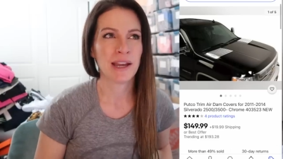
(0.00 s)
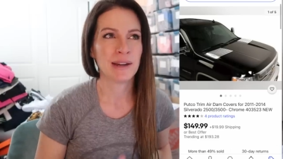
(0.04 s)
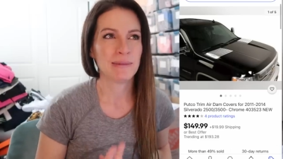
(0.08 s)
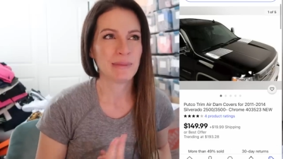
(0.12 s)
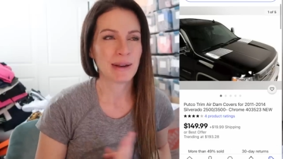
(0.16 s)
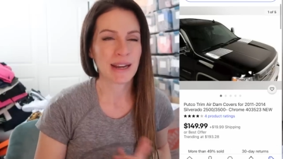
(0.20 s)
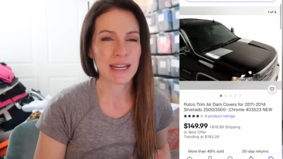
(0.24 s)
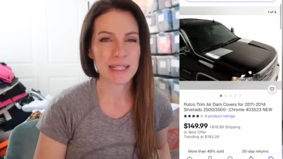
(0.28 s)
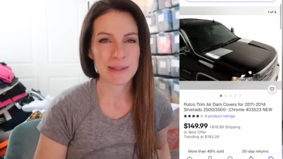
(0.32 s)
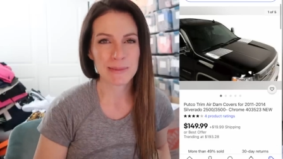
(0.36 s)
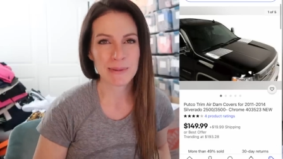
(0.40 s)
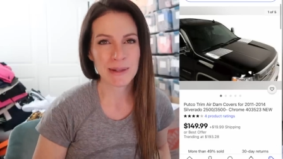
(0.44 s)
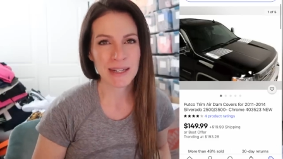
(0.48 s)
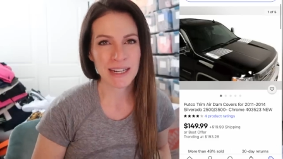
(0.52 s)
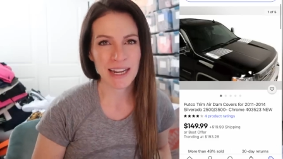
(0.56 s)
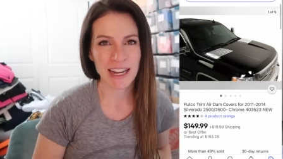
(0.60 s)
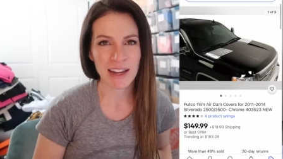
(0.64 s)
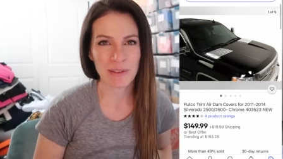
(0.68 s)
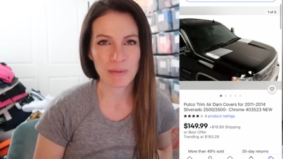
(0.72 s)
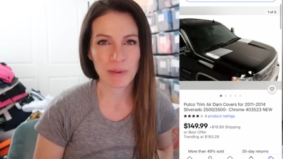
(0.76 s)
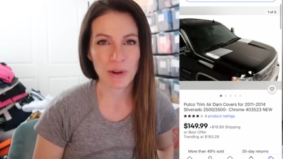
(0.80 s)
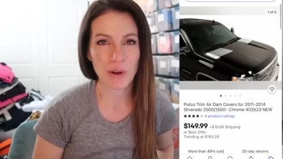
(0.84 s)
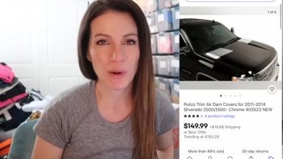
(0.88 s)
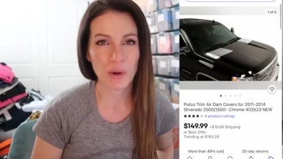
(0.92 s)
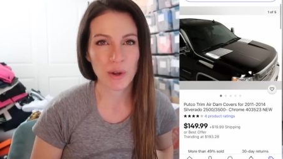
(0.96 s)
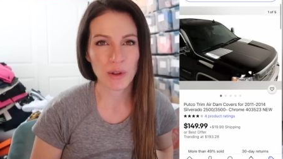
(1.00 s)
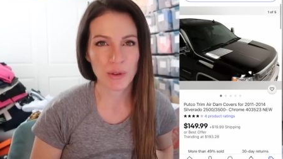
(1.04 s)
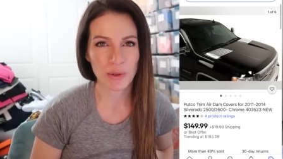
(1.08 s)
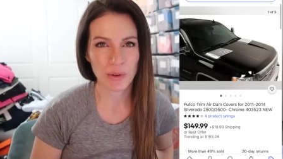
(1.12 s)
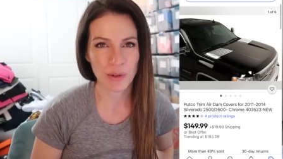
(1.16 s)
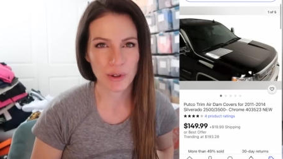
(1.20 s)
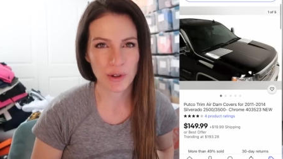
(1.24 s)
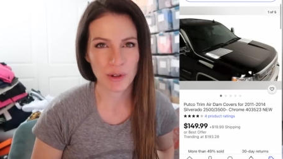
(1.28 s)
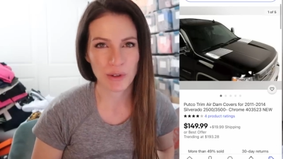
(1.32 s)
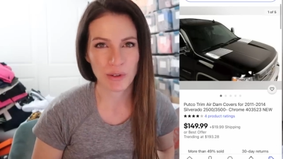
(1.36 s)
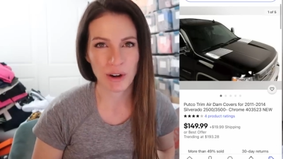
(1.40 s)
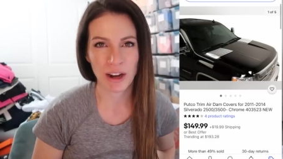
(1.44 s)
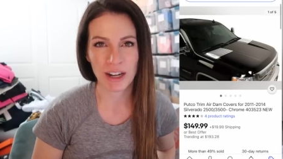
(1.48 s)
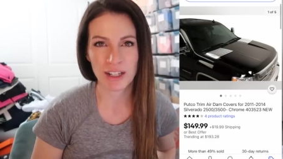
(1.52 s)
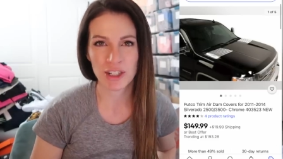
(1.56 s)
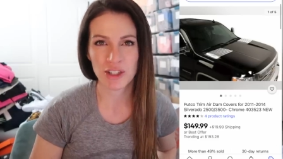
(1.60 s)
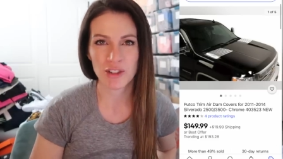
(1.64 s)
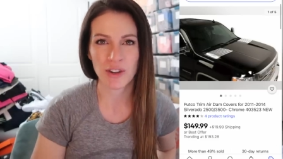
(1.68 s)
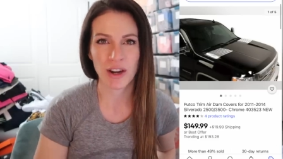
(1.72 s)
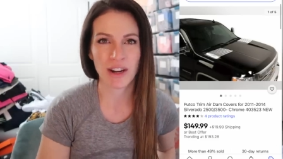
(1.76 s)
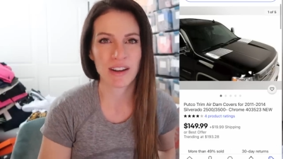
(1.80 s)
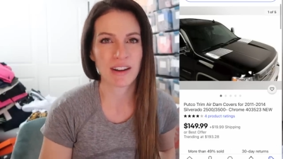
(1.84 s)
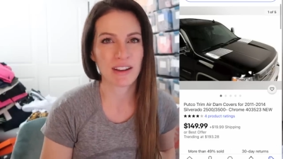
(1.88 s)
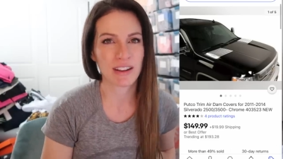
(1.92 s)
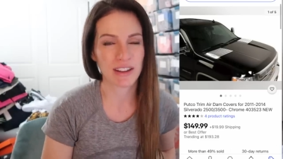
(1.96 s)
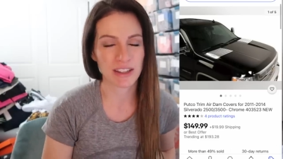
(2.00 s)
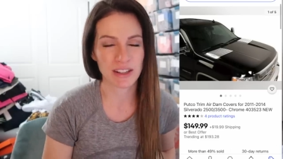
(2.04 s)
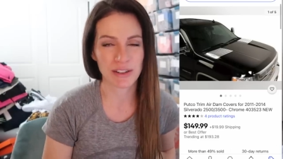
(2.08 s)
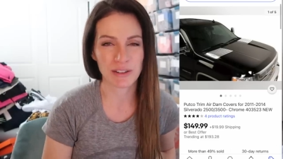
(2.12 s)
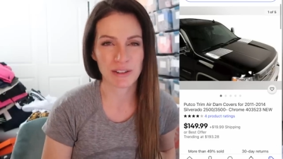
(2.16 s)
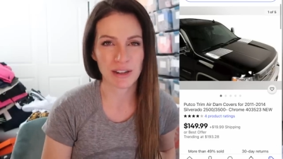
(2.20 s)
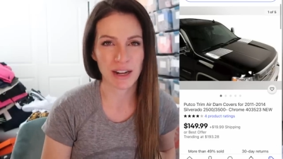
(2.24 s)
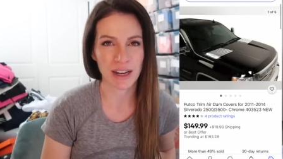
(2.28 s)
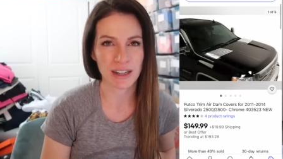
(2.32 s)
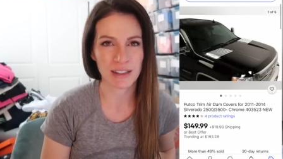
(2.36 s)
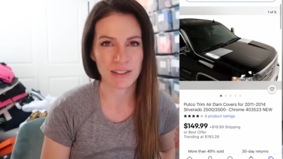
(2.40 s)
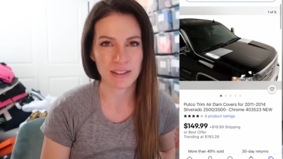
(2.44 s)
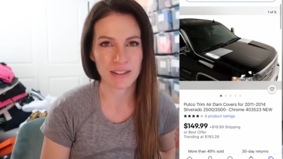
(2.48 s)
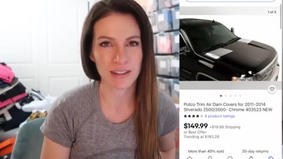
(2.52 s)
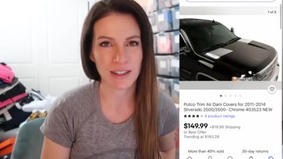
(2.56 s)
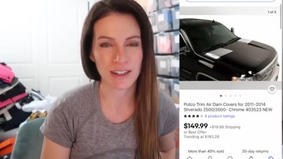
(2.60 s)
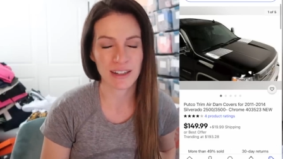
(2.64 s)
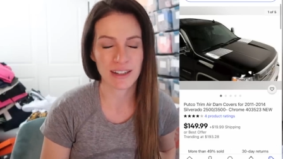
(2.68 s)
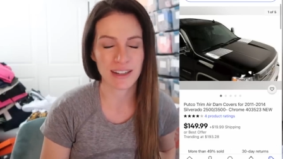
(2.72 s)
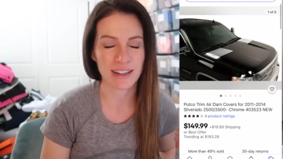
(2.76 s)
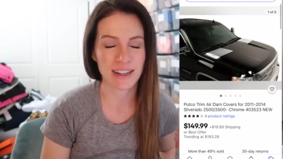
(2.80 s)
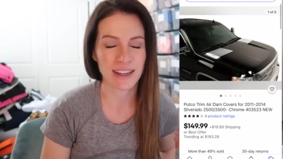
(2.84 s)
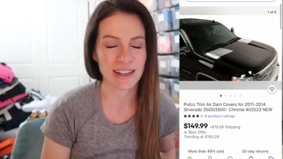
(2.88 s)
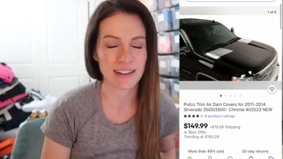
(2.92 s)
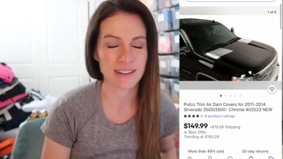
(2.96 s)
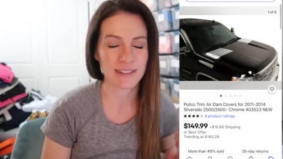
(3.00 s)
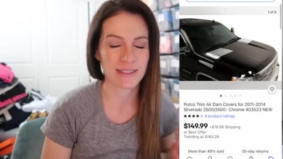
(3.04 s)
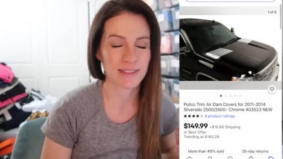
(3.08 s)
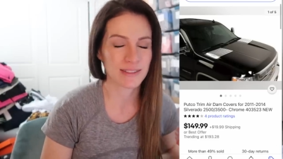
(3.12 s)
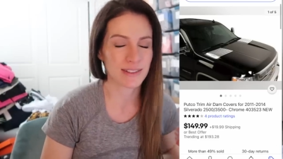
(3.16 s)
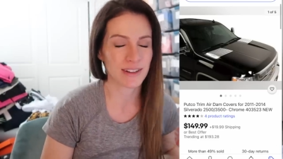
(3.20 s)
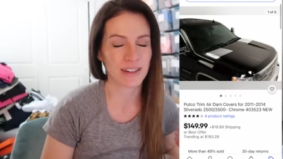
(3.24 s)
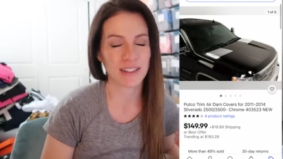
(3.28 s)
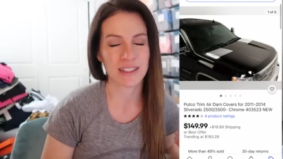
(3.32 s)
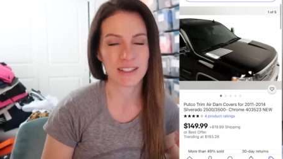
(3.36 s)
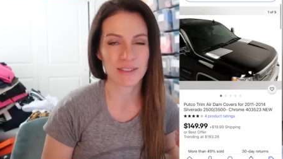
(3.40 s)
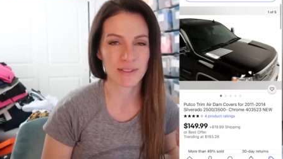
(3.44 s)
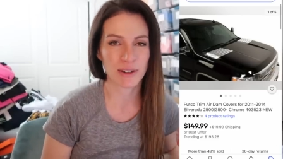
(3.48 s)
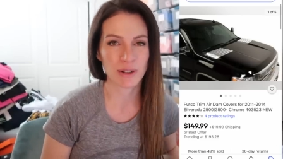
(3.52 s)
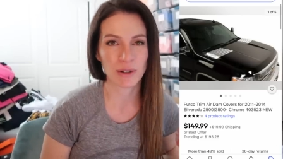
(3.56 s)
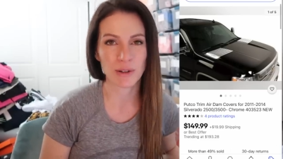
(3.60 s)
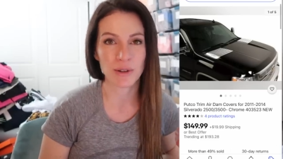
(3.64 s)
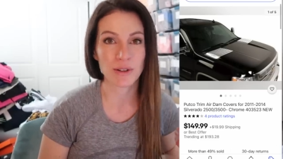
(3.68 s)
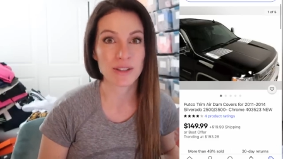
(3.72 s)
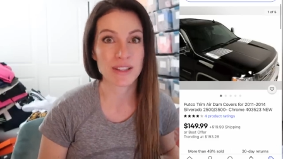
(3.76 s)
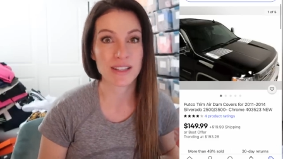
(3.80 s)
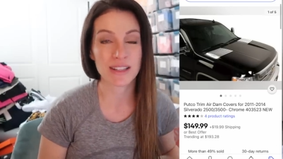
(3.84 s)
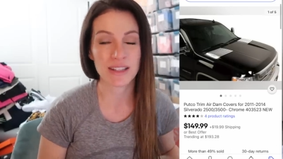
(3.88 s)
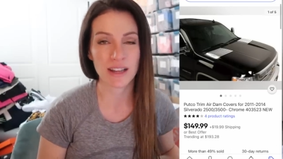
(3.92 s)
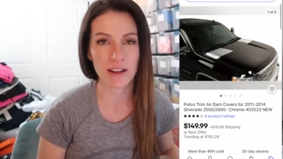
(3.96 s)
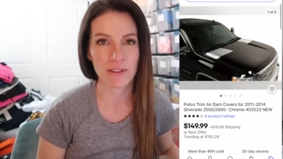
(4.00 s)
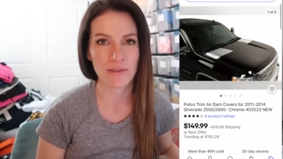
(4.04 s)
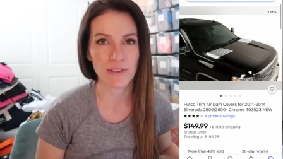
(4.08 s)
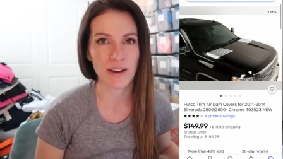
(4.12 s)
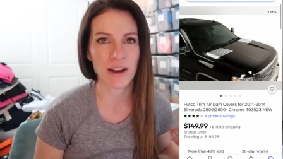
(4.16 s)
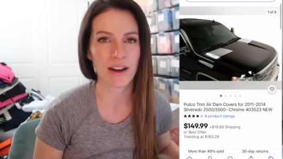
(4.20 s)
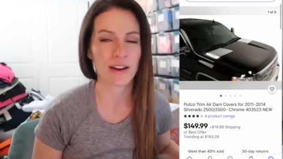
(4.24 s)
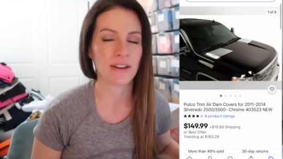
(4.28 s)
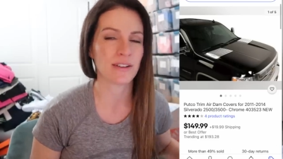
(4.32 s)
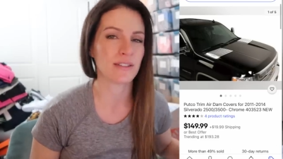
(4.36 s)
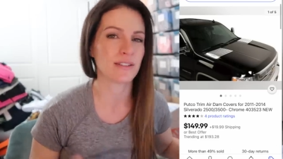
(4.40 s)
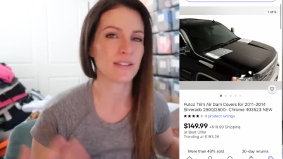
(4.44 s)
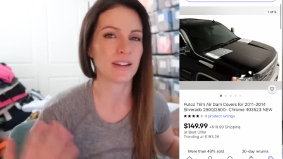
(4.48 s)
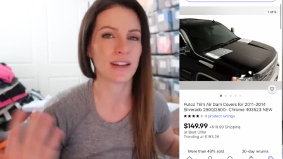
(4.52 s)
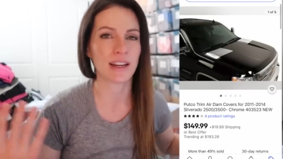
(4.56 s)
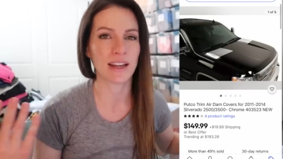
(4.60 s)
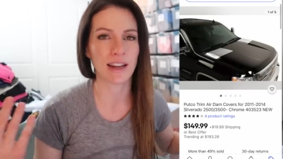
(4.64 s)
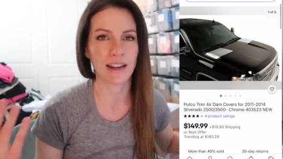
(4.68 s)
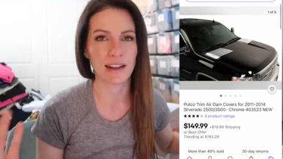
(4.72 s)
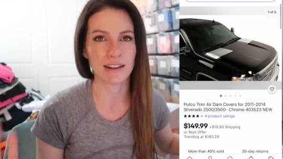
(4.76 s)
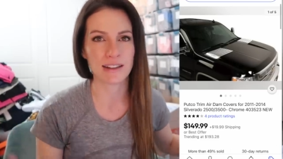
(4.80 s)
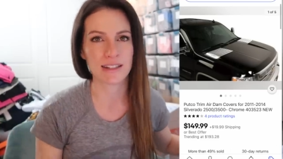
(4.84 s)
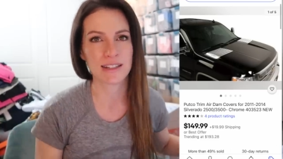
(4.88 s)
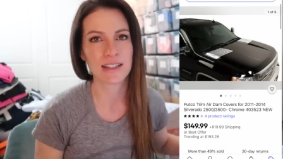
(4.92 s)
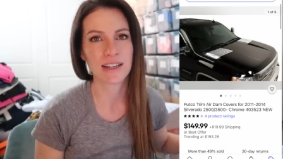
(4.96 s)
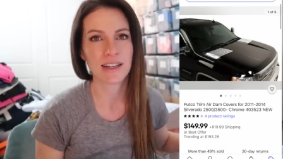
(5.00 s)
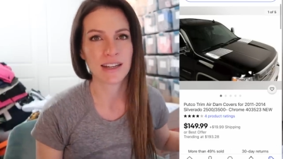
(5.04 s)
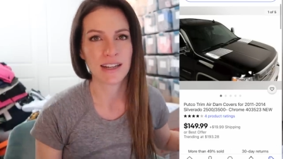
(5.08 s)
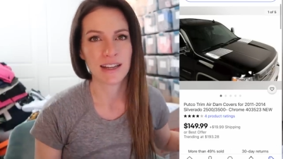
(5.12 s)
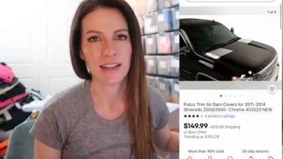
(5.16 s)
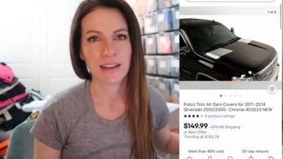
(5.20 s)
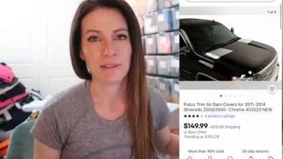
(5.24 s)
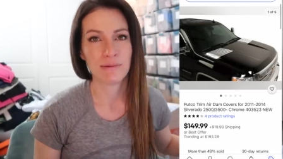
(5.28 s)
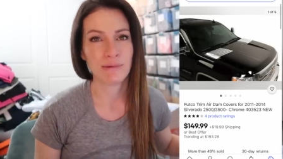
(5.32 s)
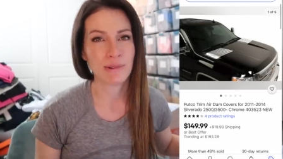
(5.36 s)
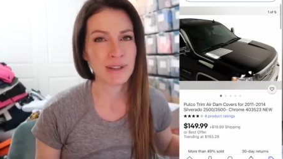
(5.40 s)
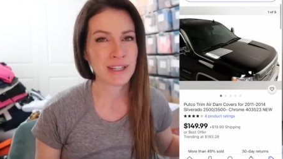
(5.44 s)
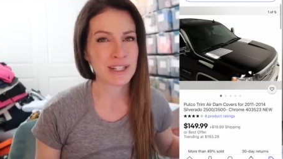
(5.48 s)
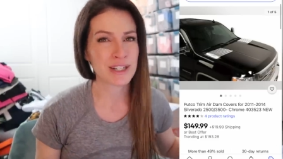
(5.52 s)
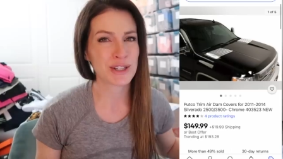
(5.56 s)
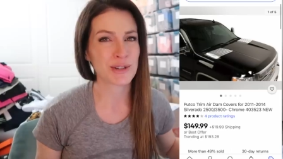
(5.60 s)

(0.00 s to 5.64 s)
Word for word: My husband and I have been going through the garage trying to clear it out and get all of our old stuff out and really